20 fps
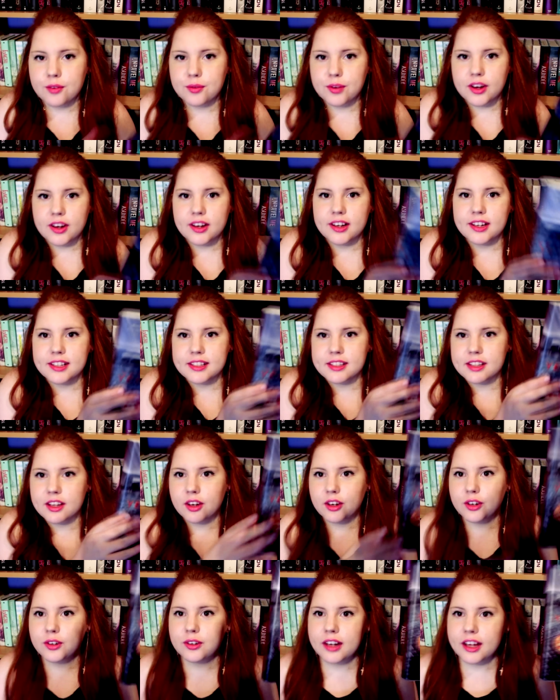was
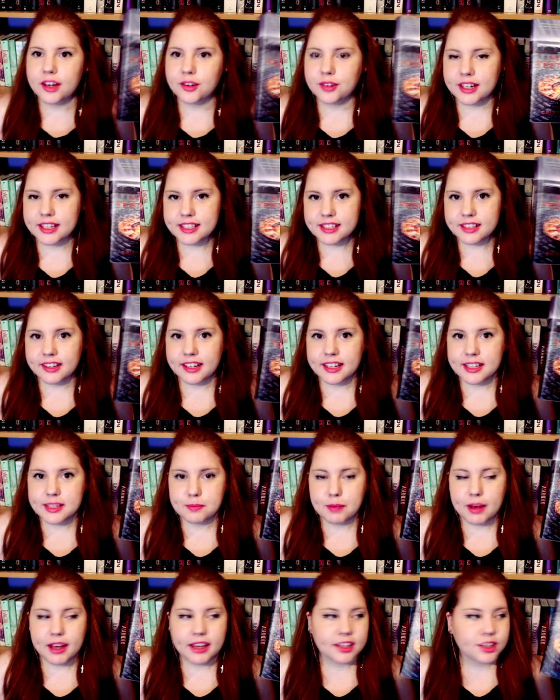All Our
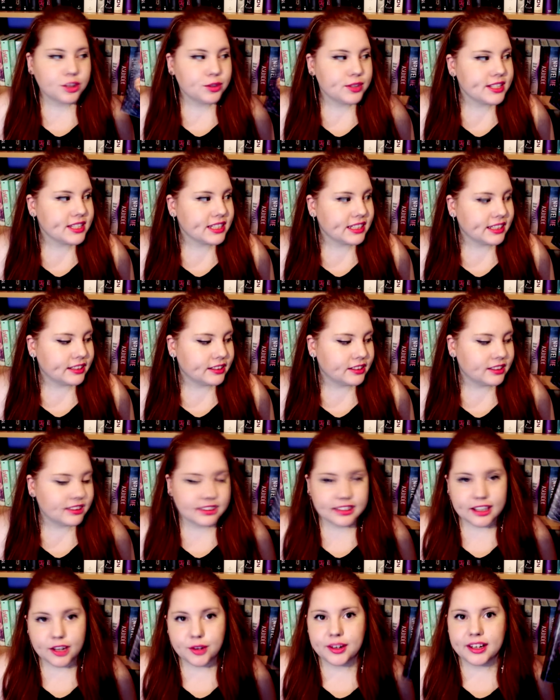Yesterdays by Kristen
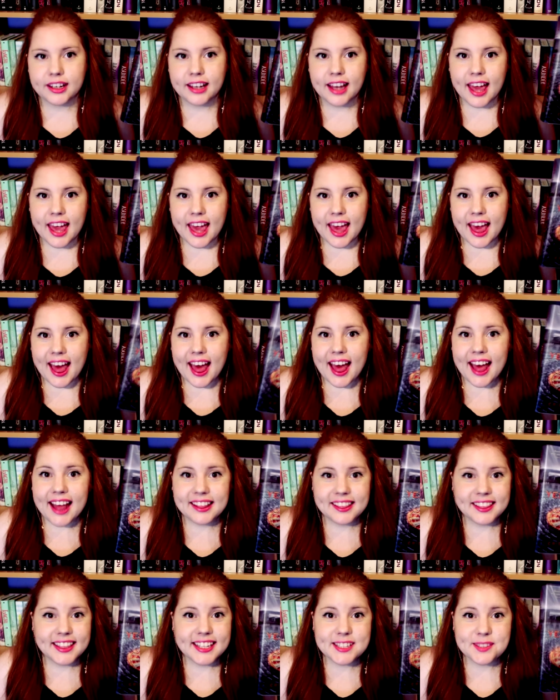Terrell,
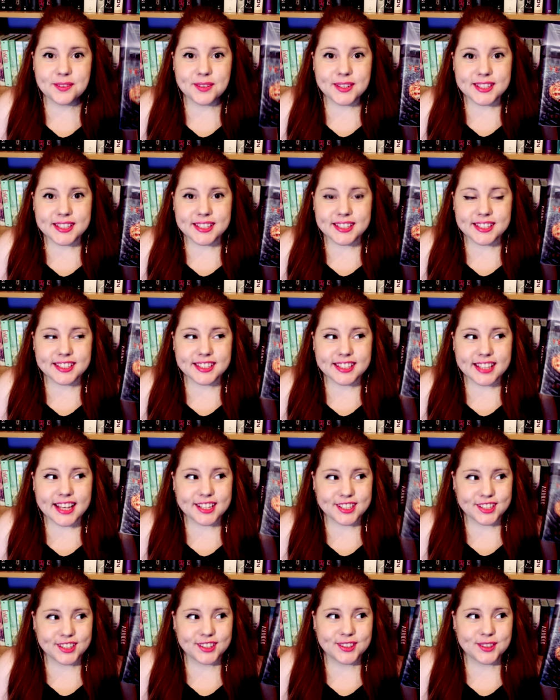and this was
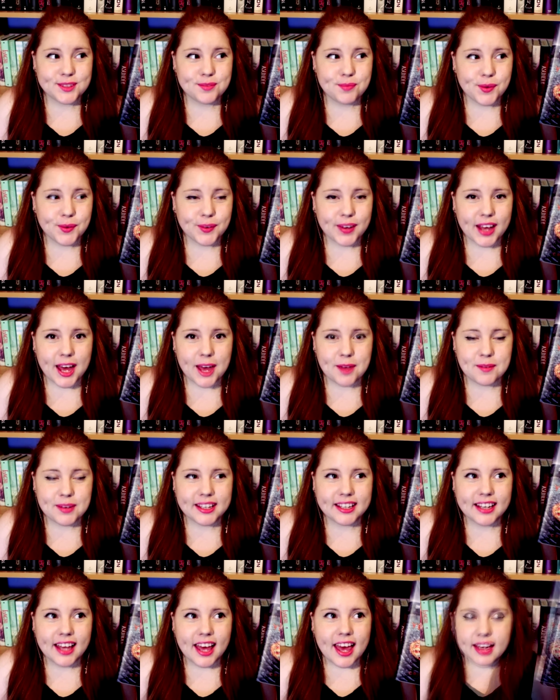such a good book. I
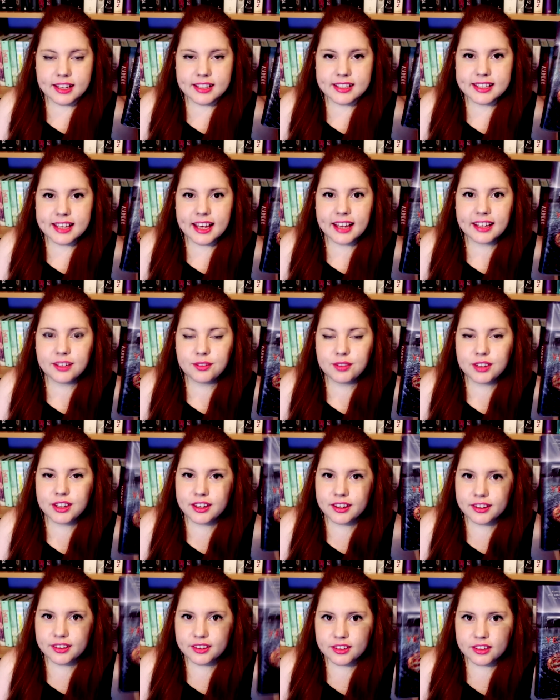mean, it's kind of a
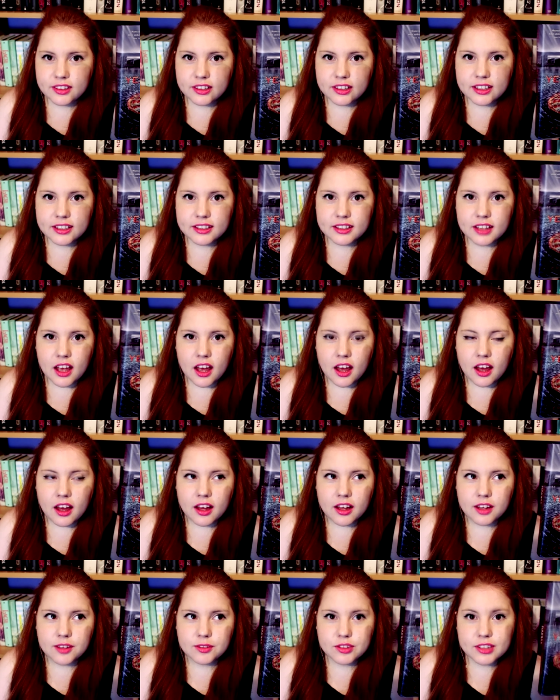young adult
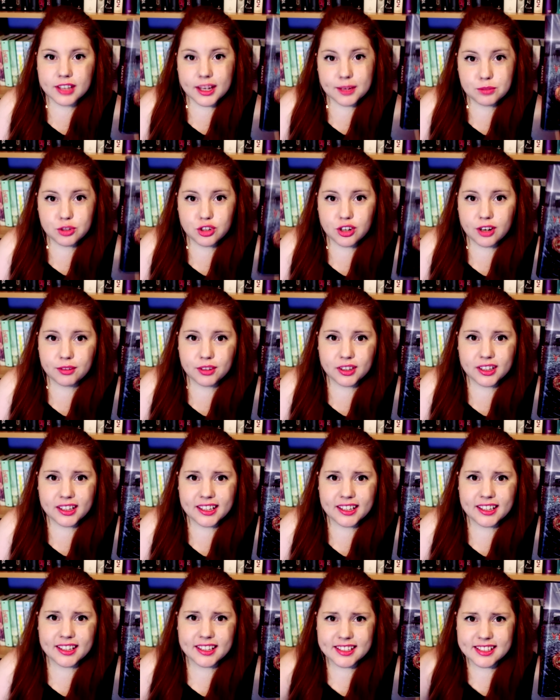
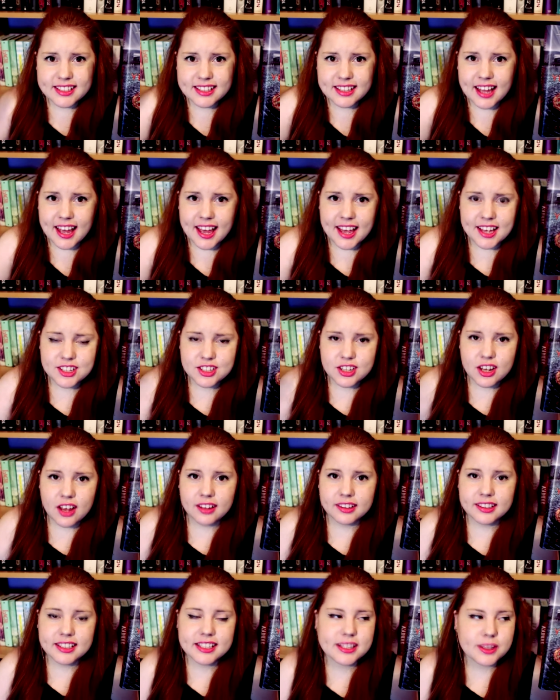time-traveling slash
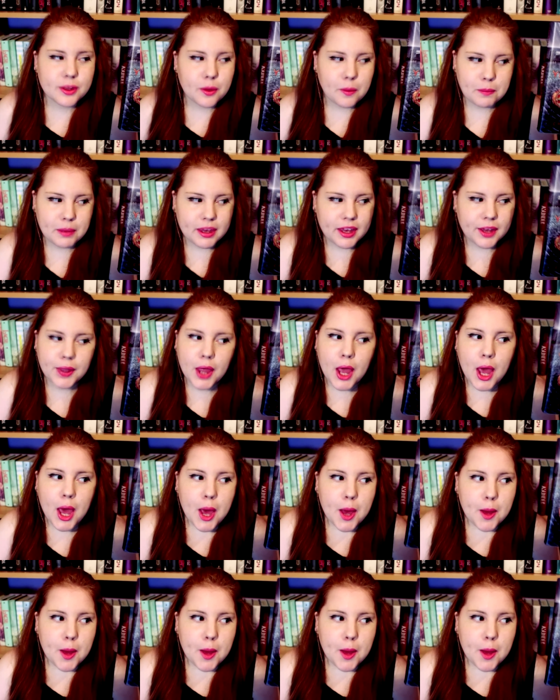dystopian